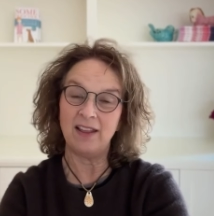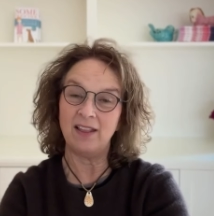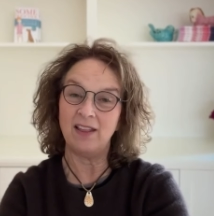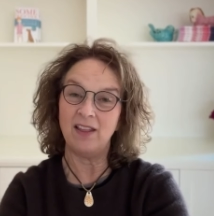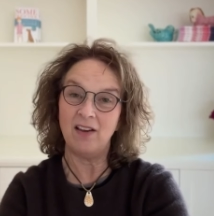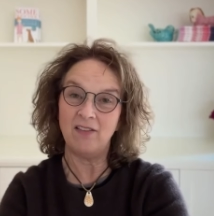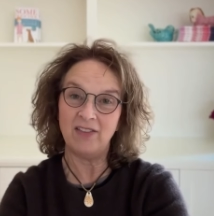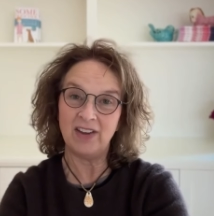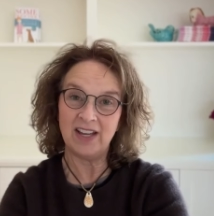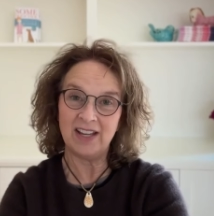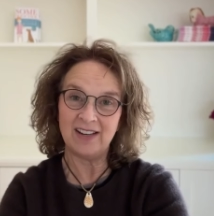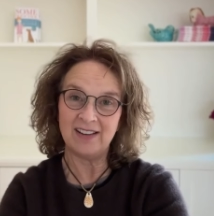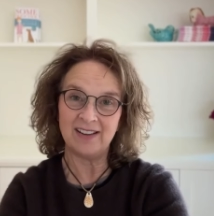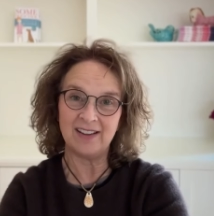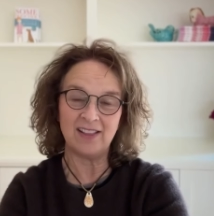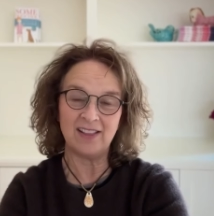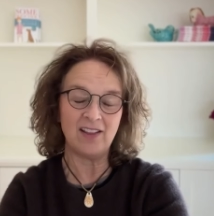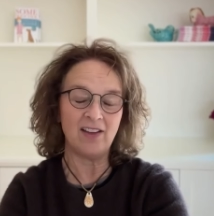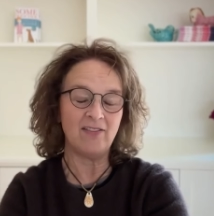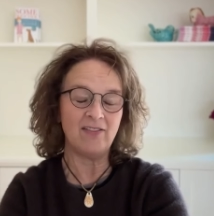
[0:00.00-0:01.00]
I love it.
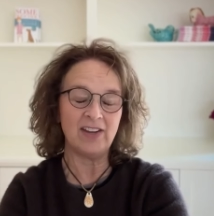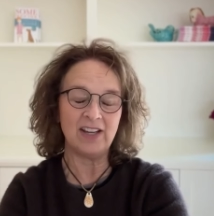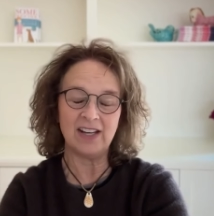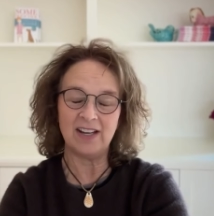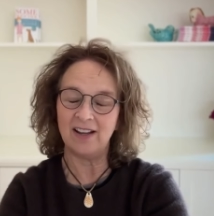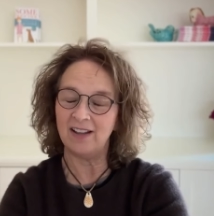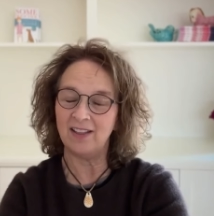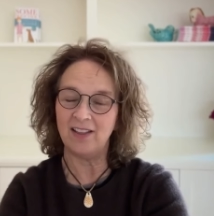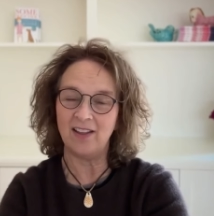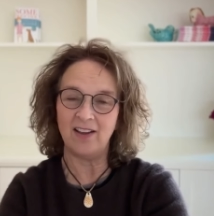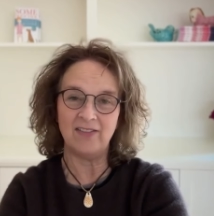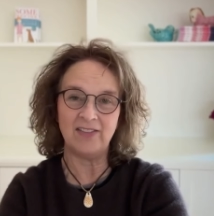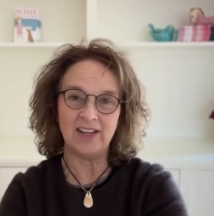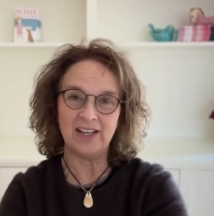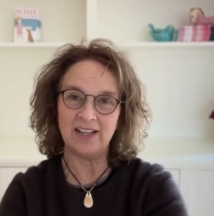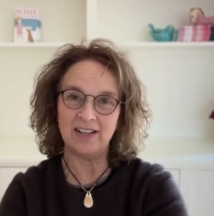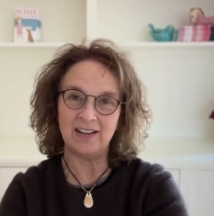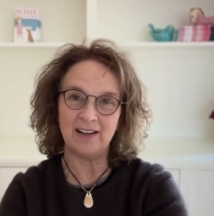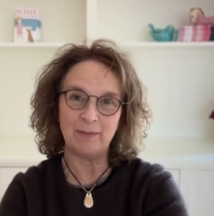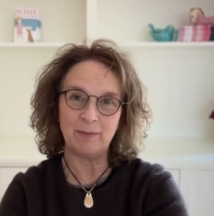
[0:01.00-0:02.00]
I love it. I love
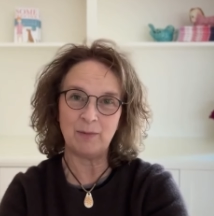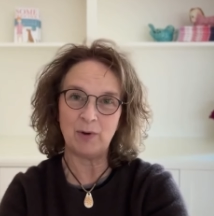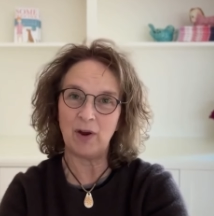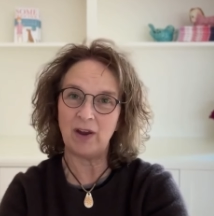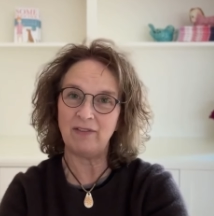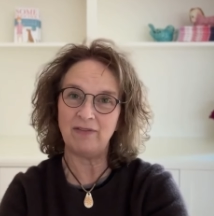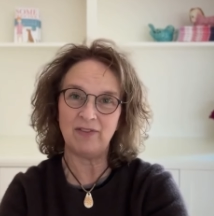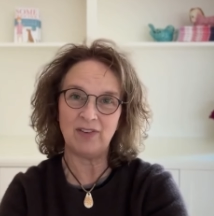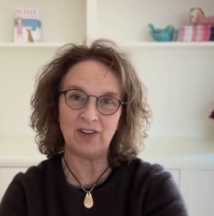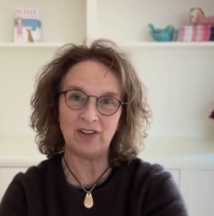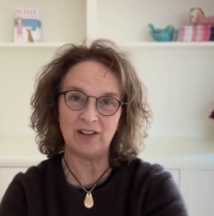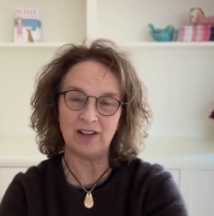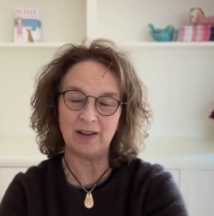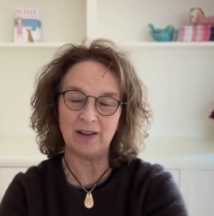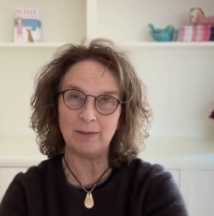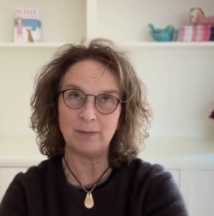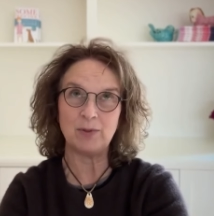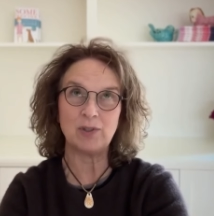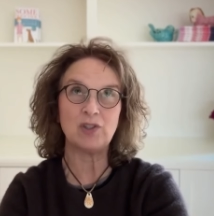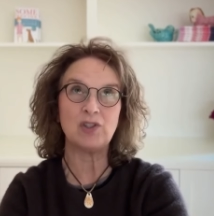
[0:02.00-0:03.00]
it. I'm grateful.
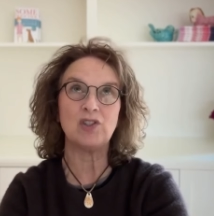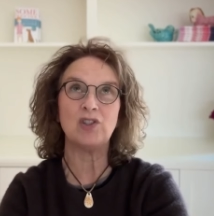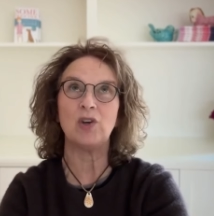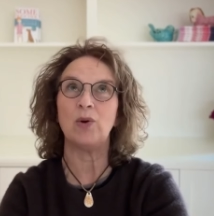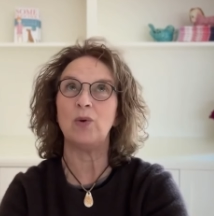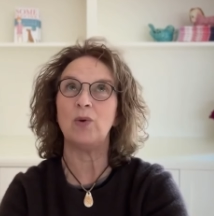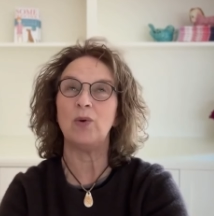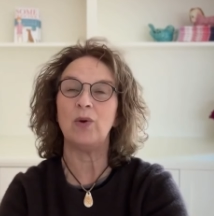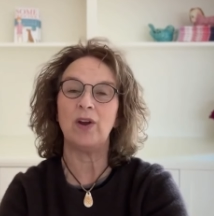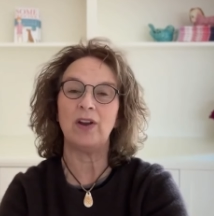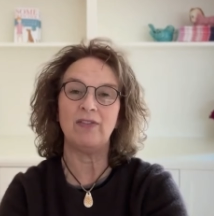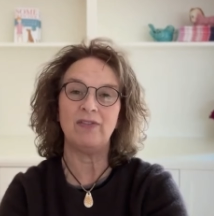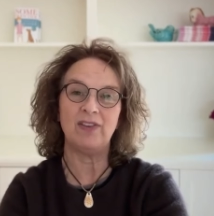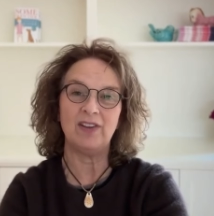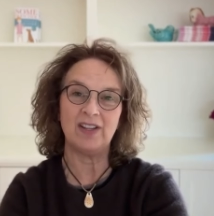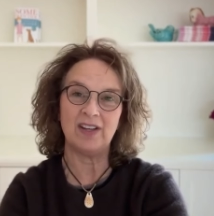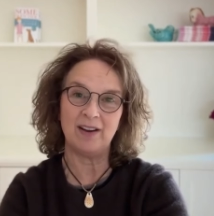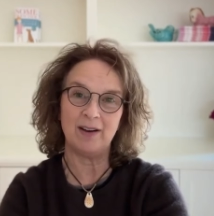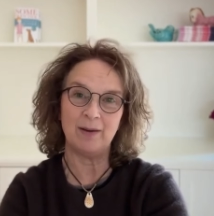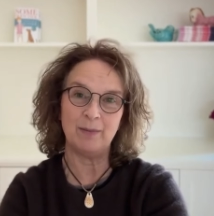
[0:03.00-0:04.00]
I'm so
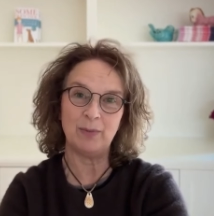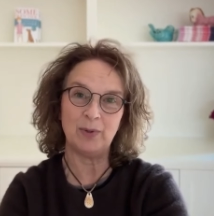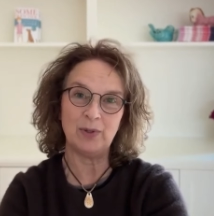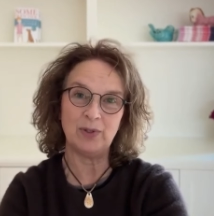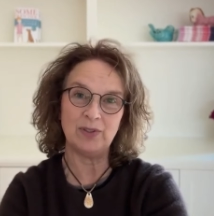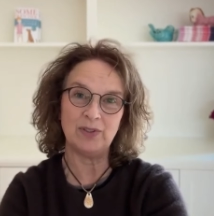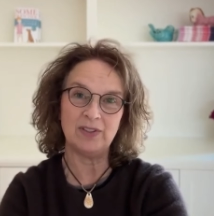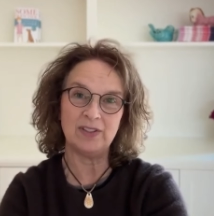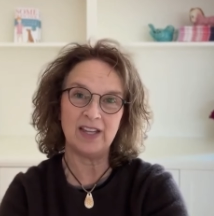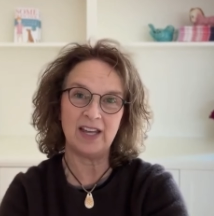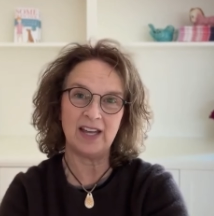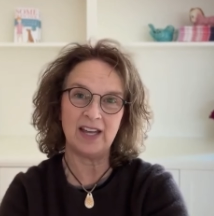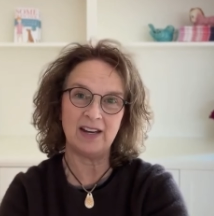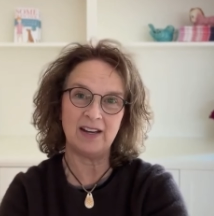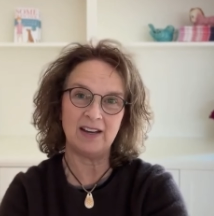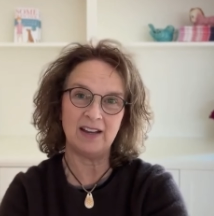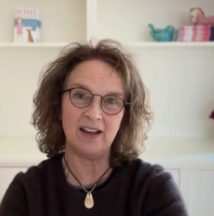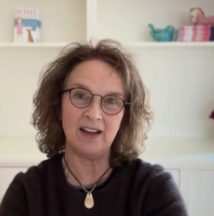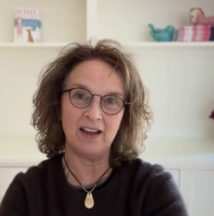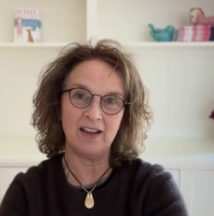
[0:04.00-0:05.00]
grateful and humbled
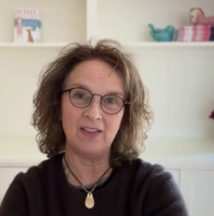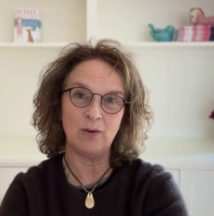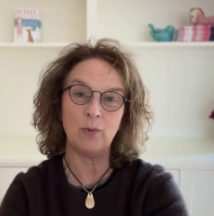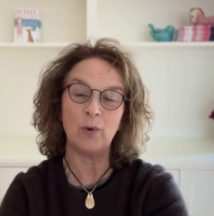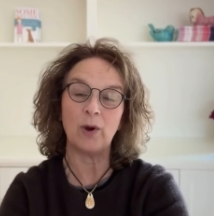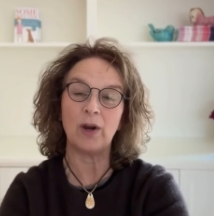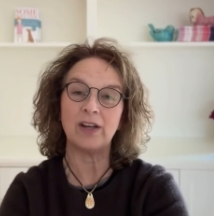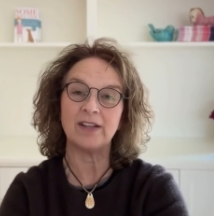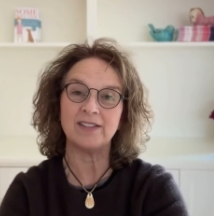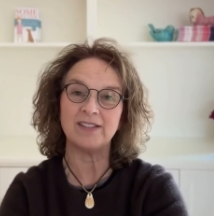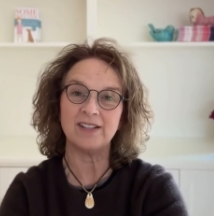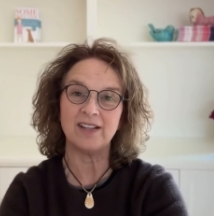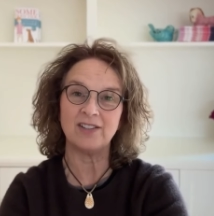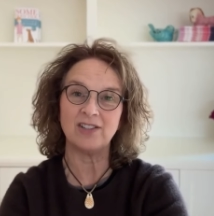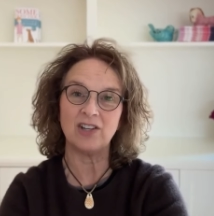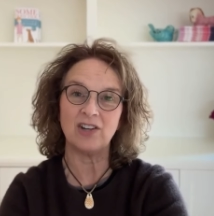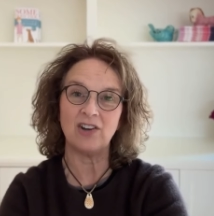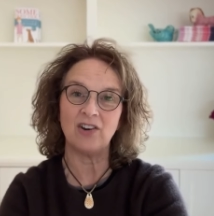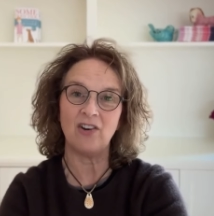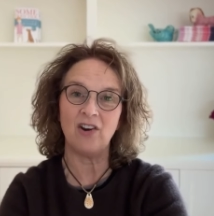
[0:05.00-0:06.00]
that uh, the work is
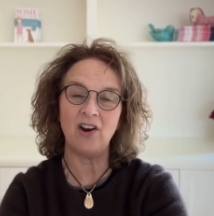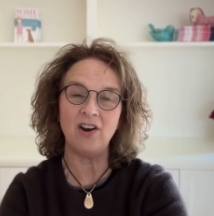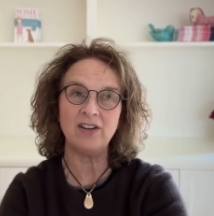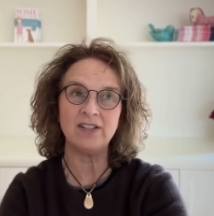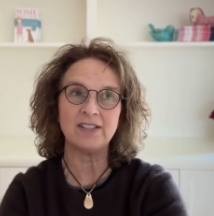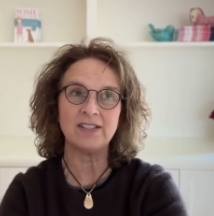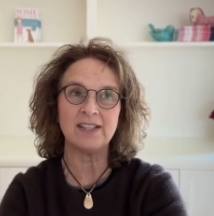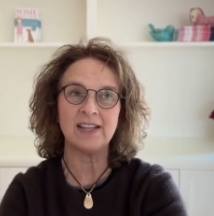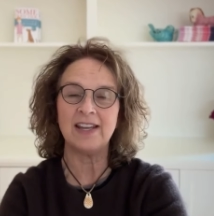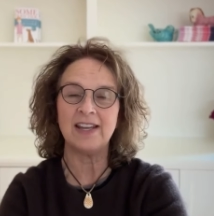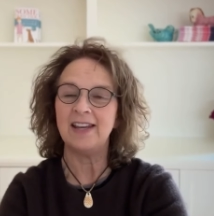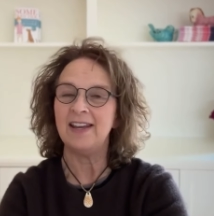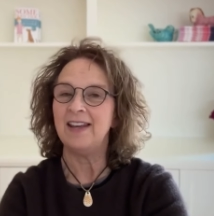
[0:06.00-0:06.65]
touching your hearts.